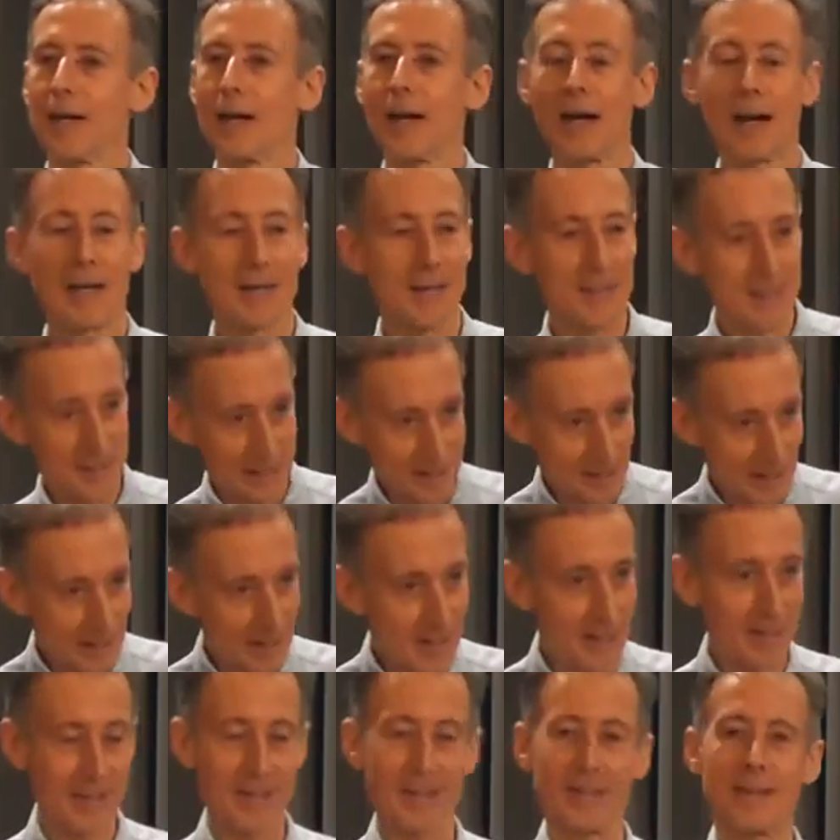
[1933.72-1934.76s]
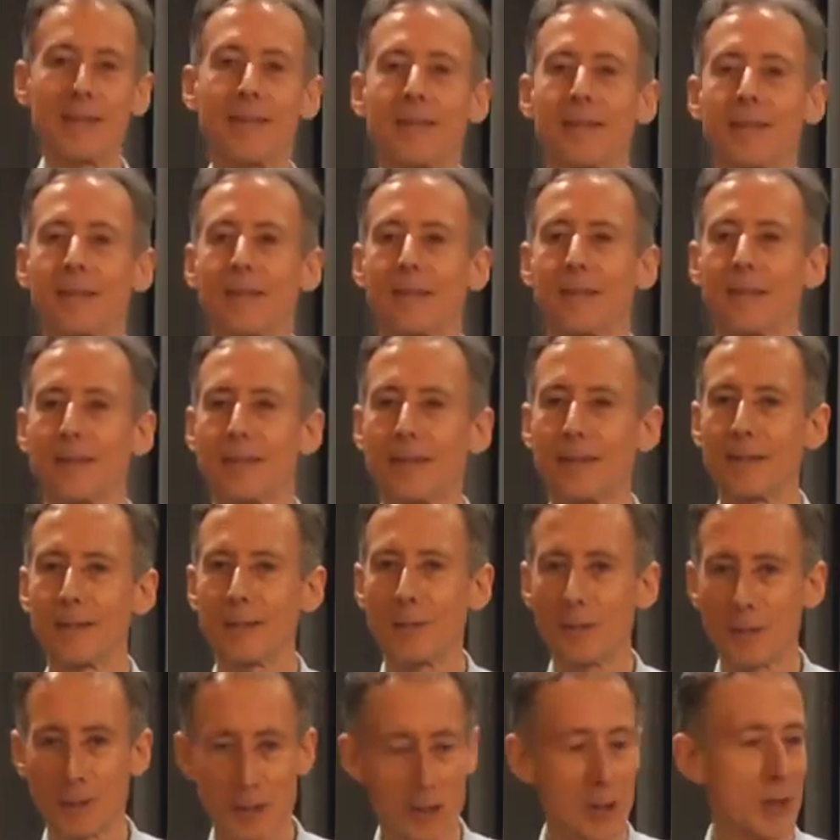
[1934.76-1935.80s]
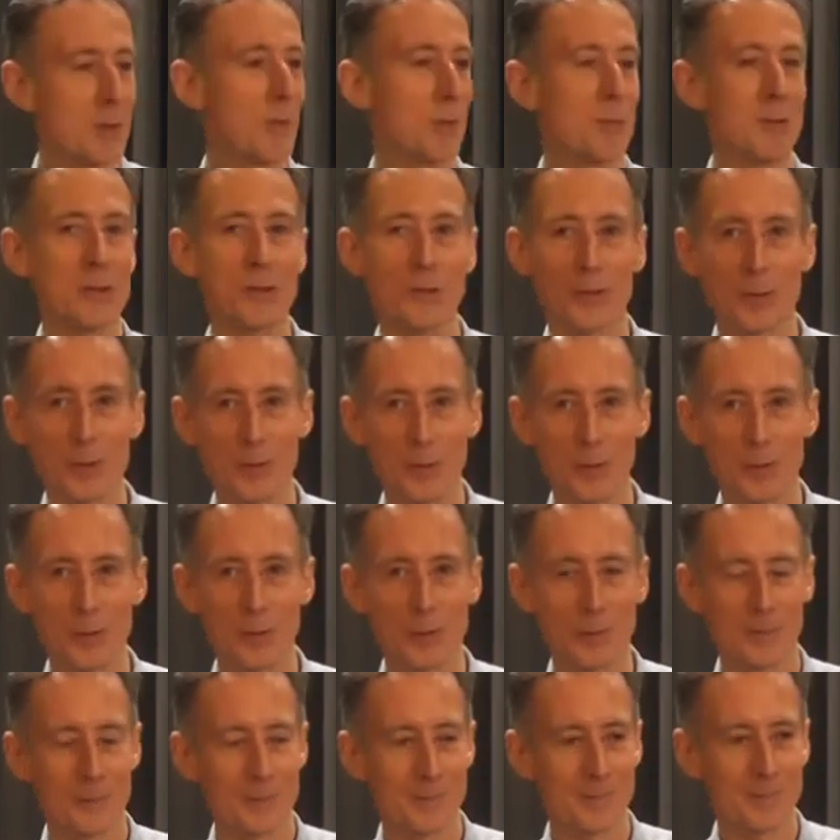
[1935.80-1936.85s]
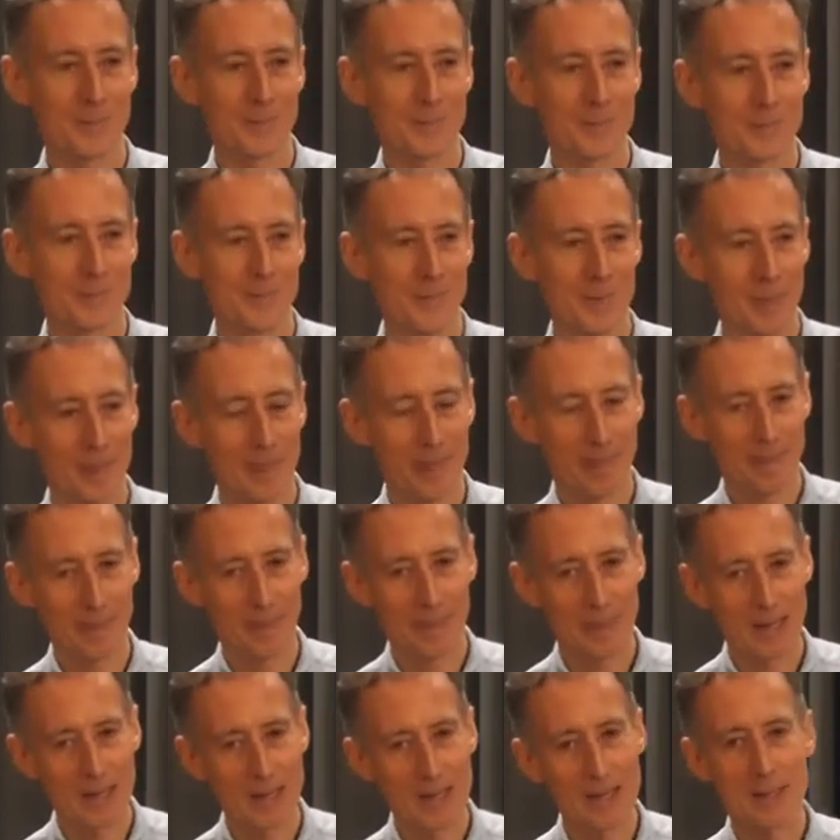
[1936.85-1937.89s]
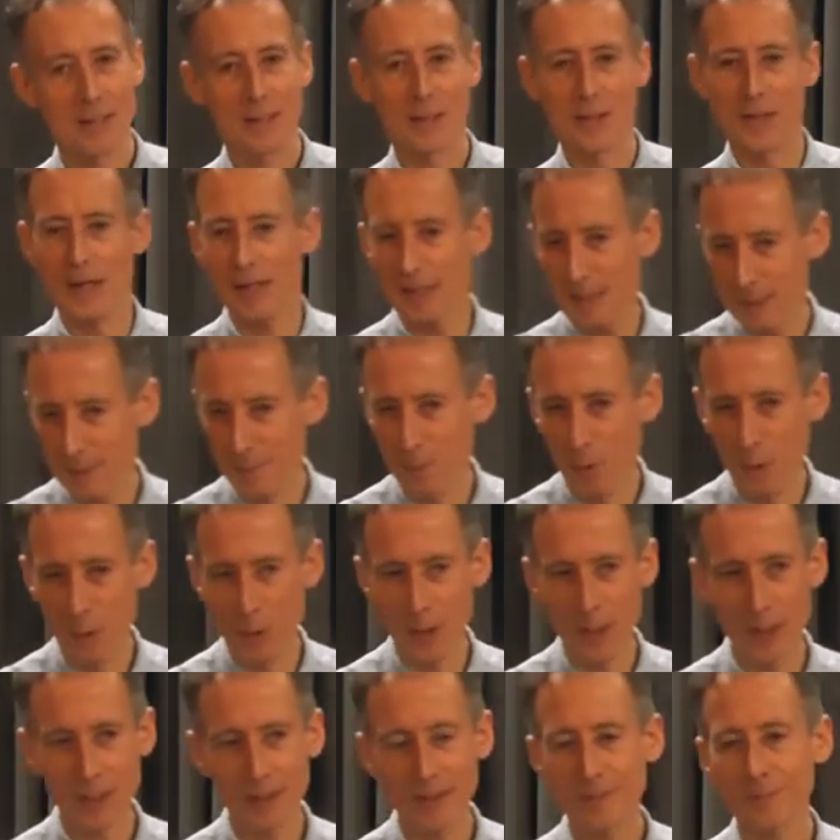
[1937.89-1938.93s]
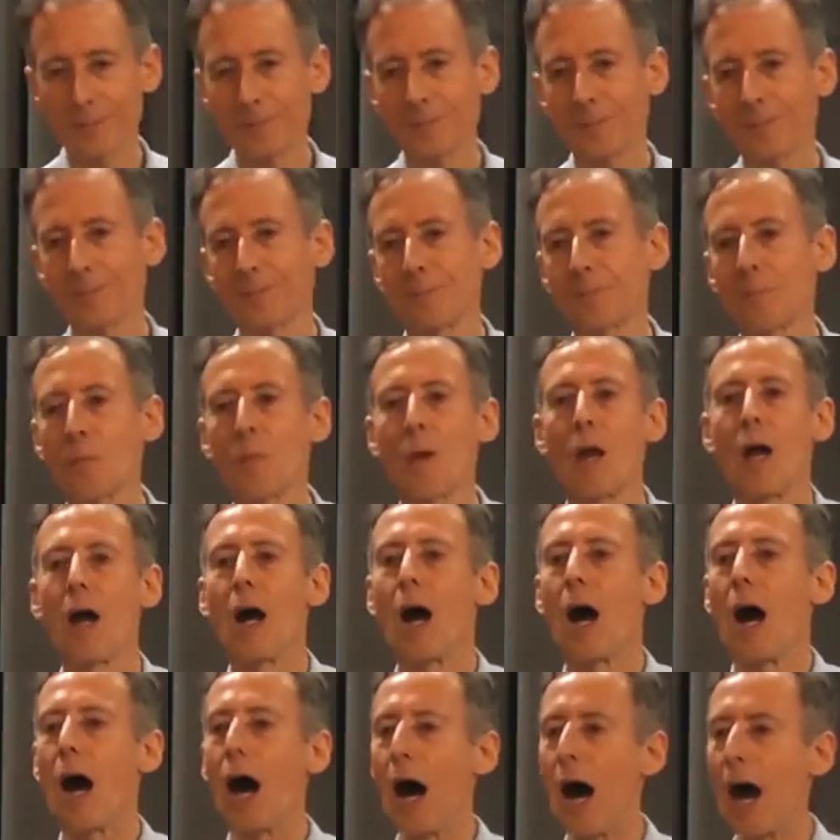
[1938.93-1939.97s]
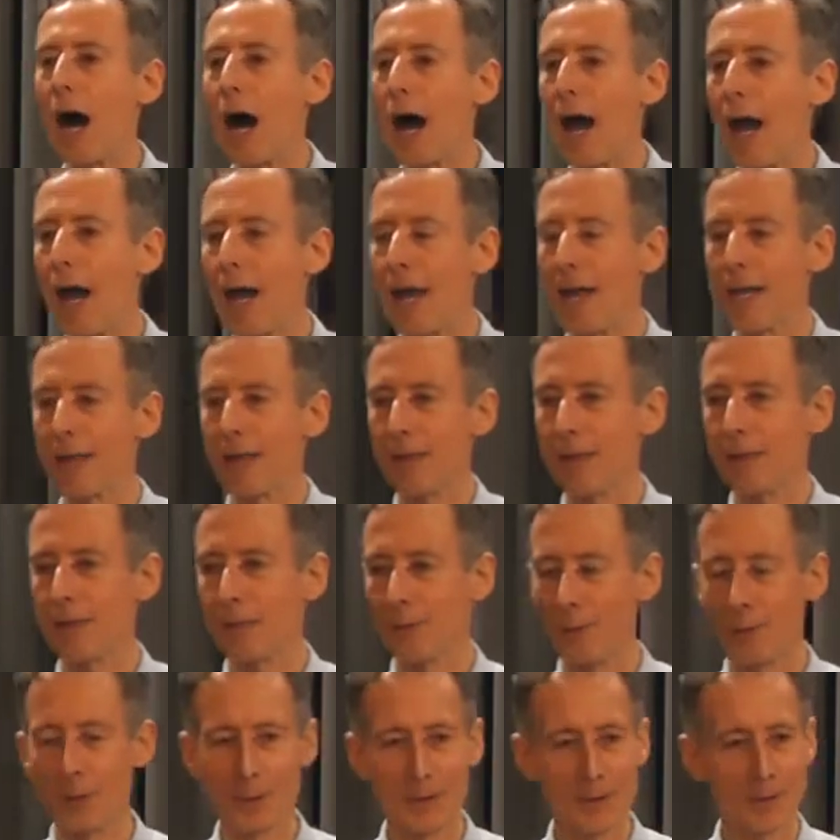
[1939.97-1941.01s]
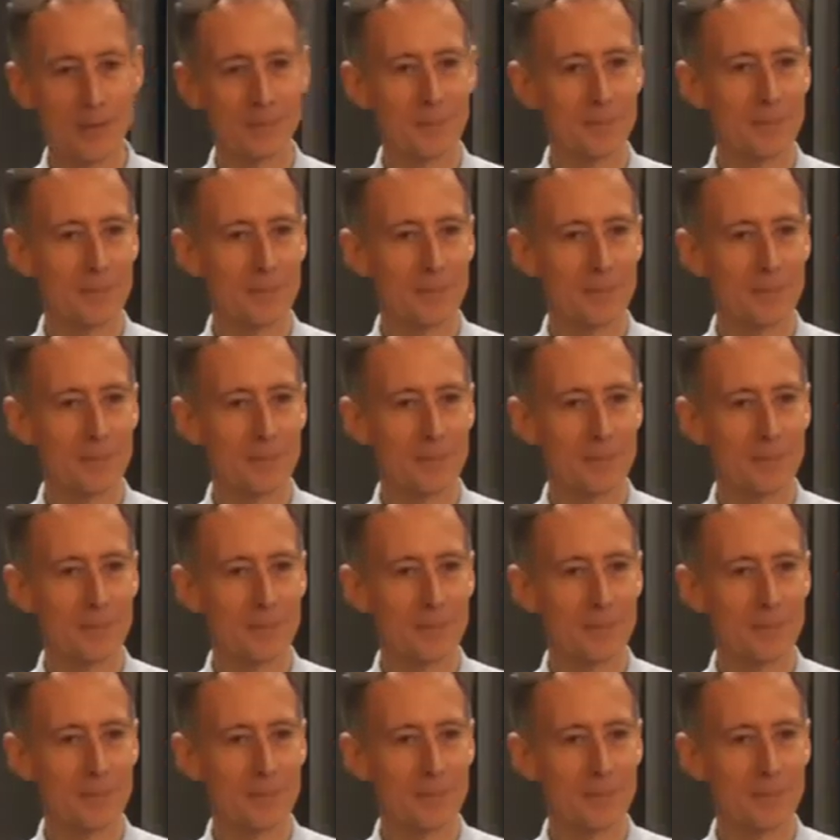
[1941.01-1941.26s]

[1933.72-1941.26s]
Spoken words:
I decided to assume it was true. So the next morning, I thought,